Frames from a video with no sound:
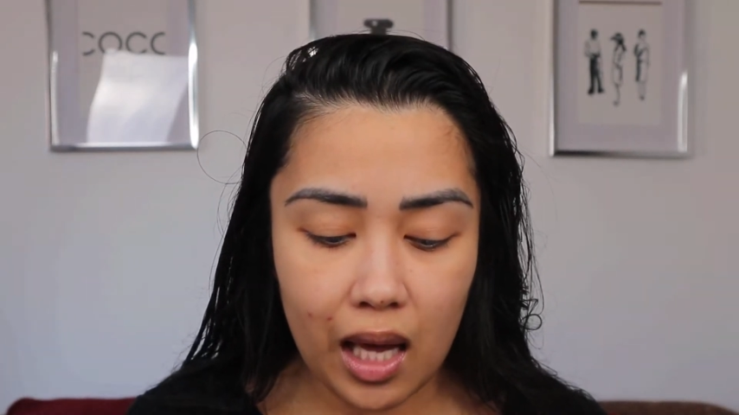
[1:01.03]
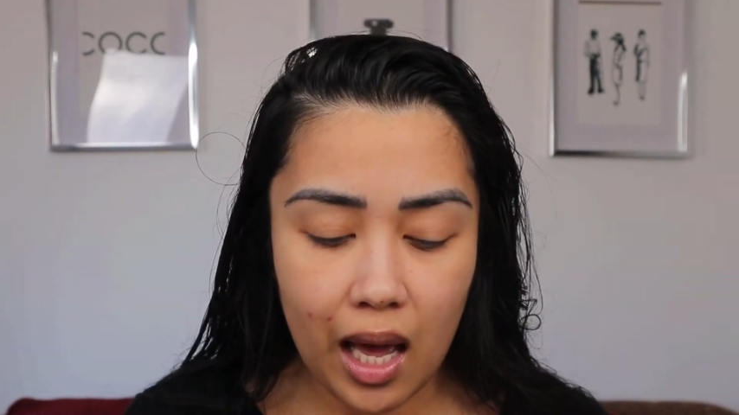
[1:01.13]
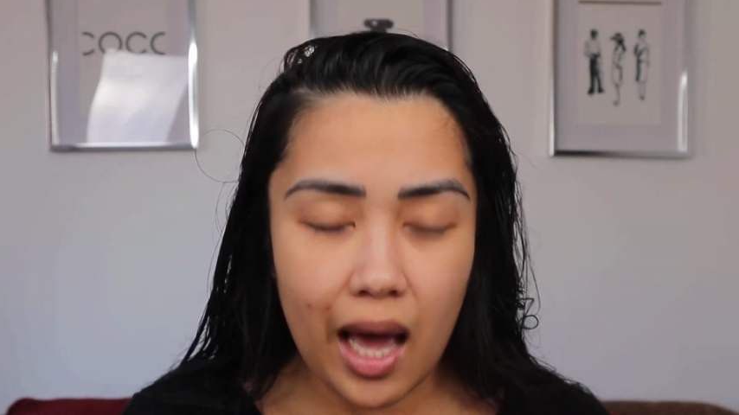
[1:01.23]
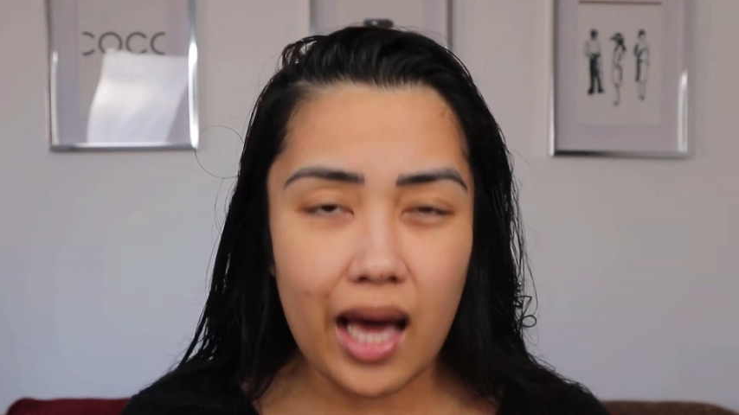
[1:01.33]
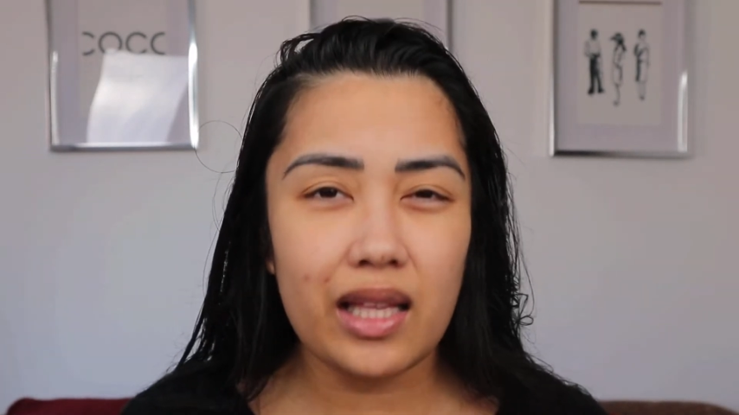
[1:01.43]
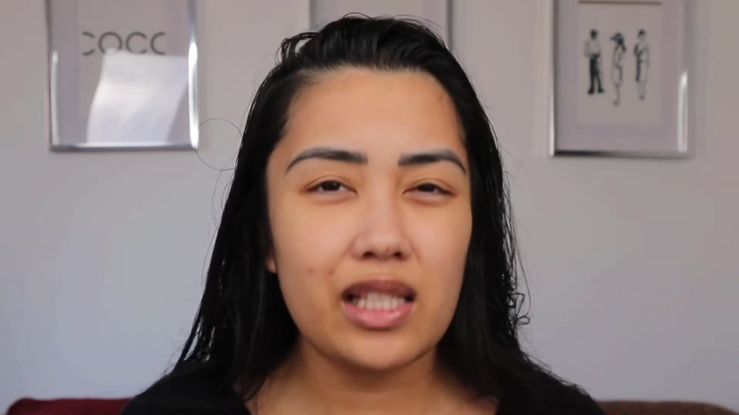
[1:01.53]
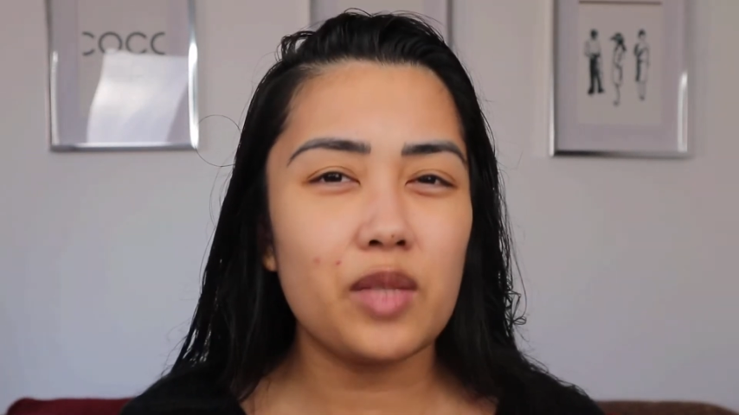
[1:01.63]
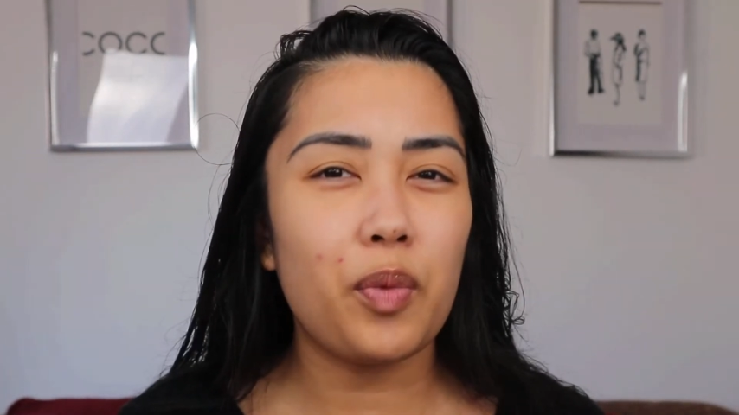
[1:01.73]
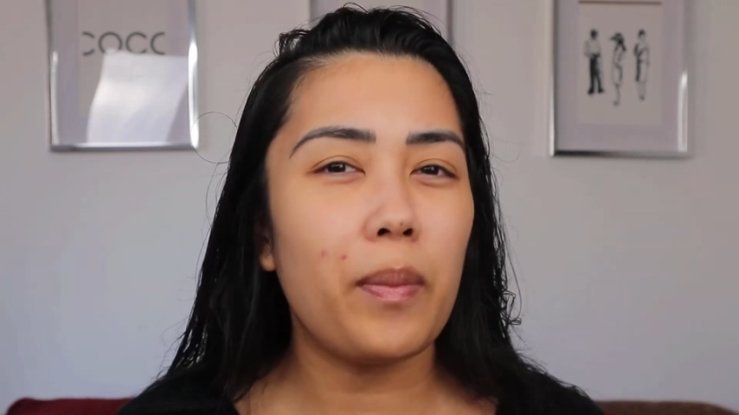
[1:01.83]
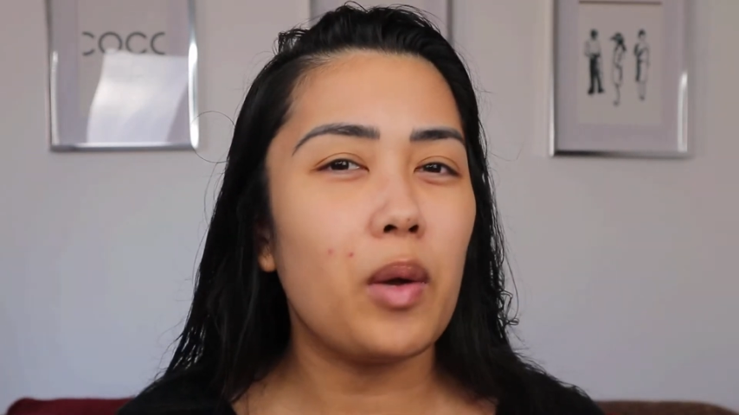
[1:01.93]
and this is
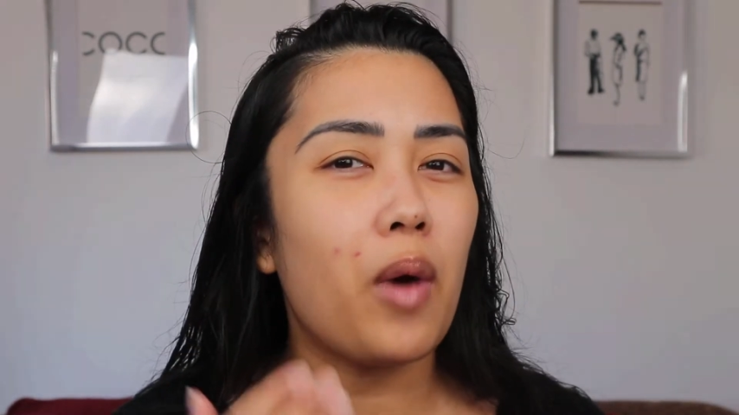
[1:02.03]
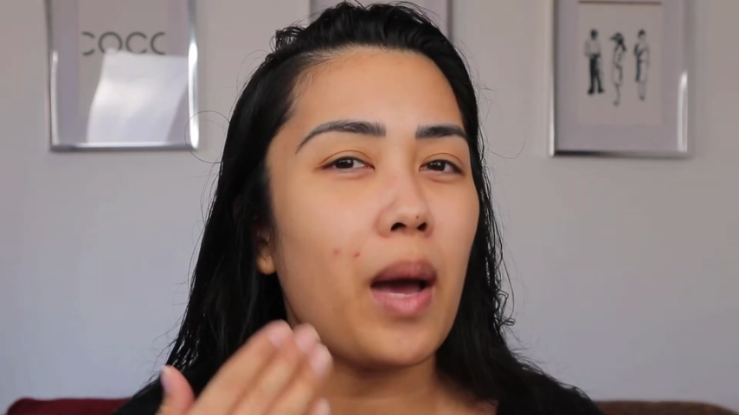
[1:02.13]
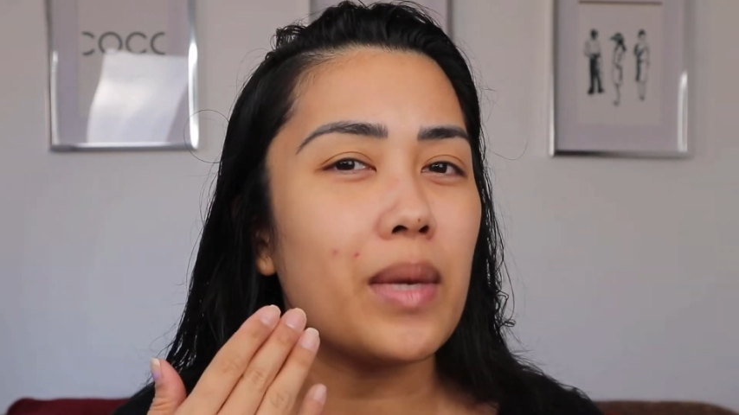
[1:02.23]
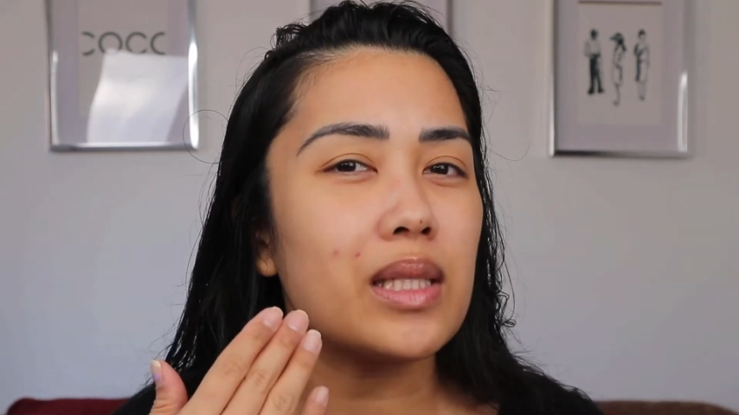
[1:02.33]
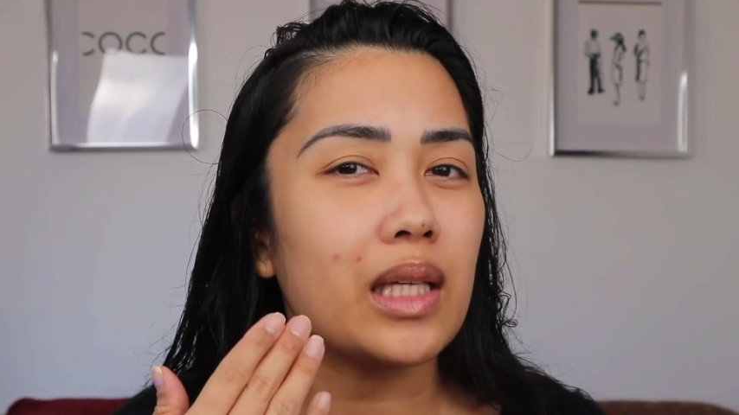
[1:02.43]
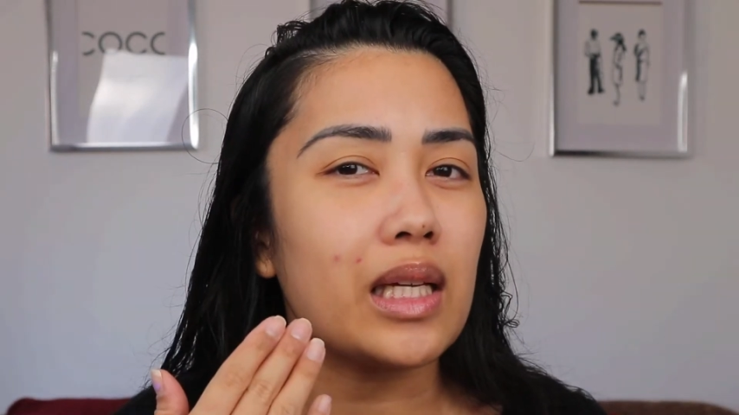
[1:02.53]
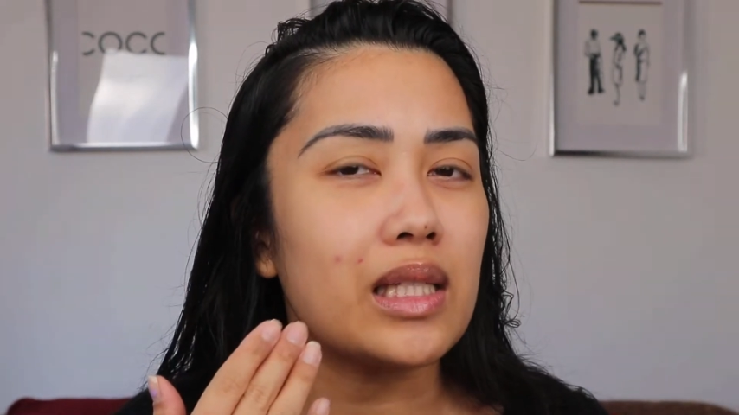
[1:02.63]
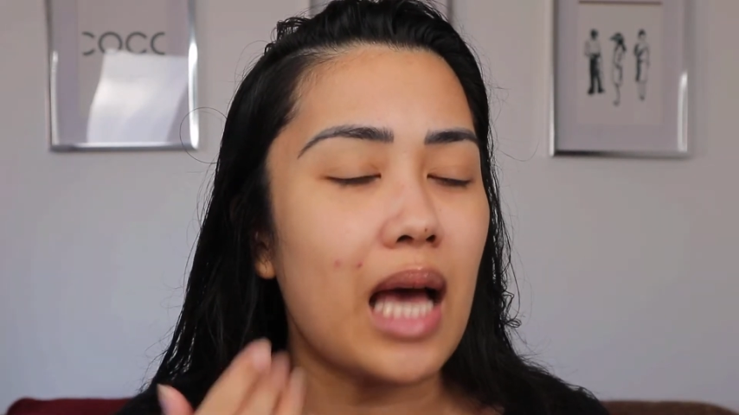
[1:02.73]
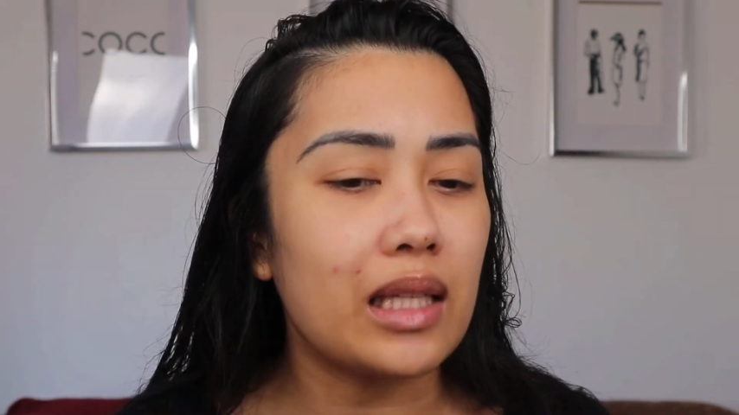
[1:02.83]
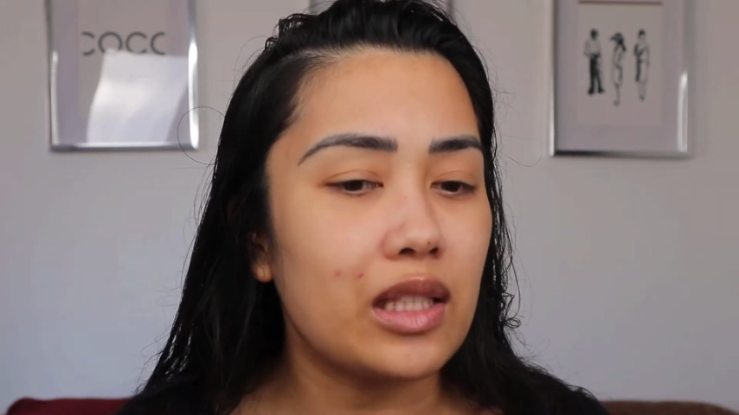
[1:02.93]
probably why my skin's
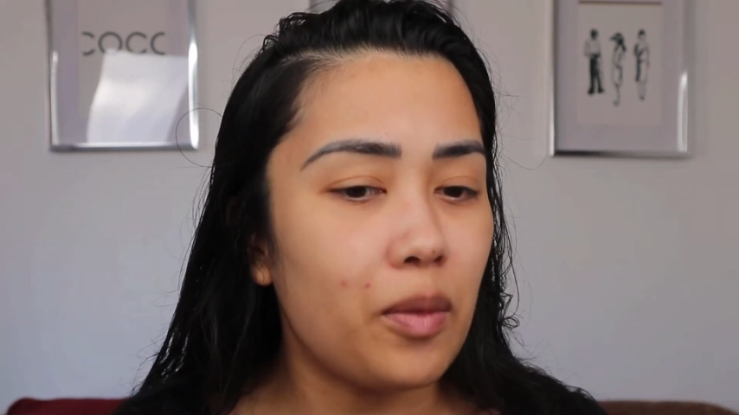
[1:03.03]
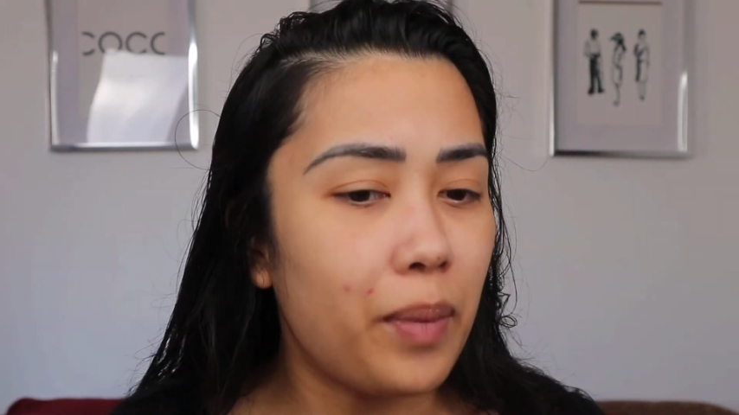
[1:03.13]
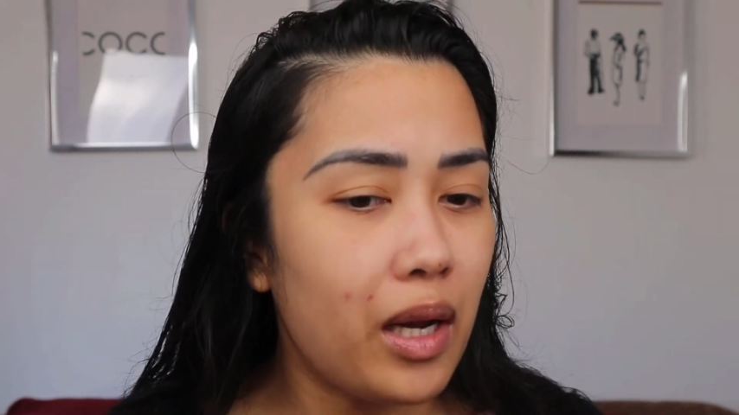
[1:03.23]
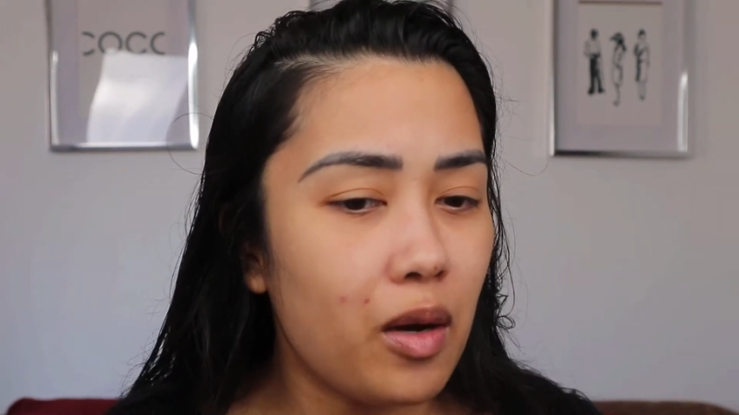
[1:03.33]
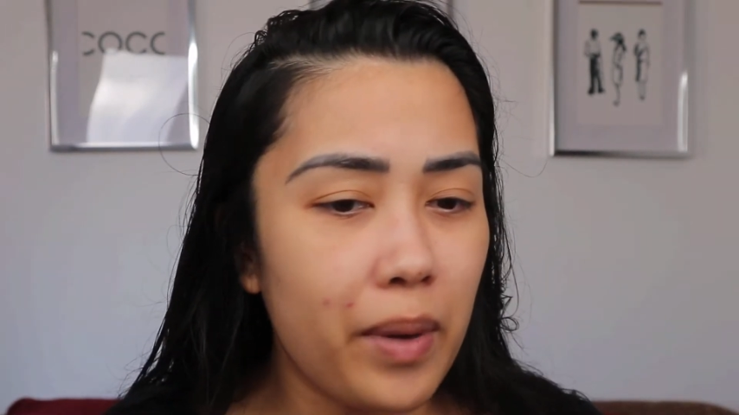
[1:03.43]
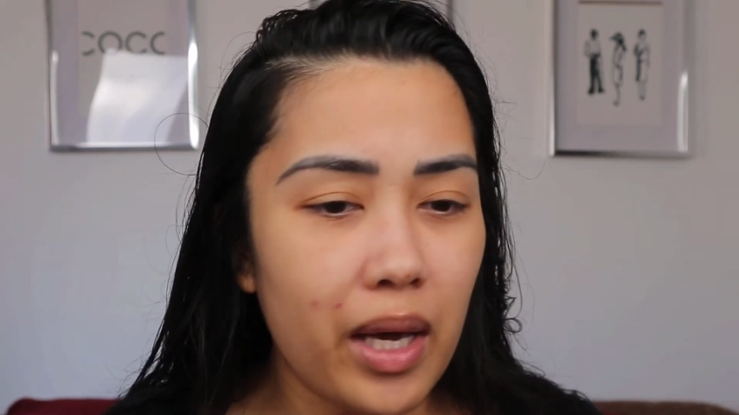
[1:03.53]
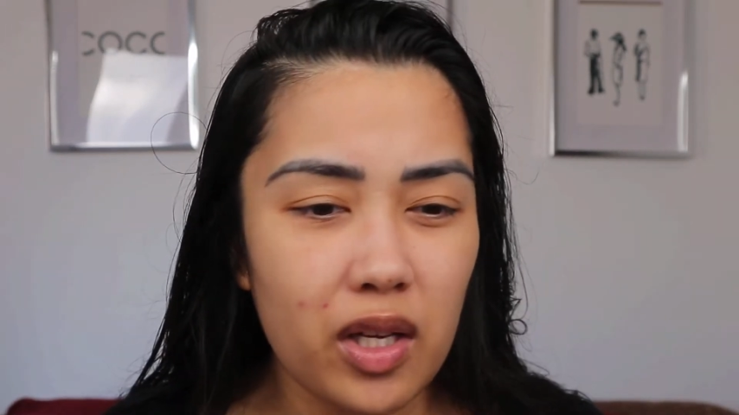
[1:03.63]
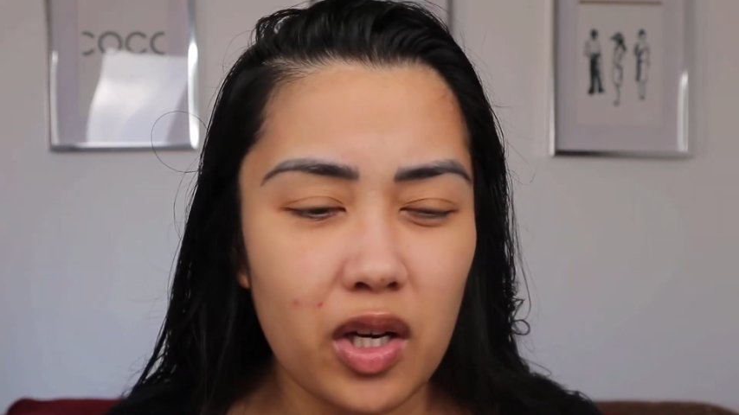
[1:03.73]
acting up a little bit, you know,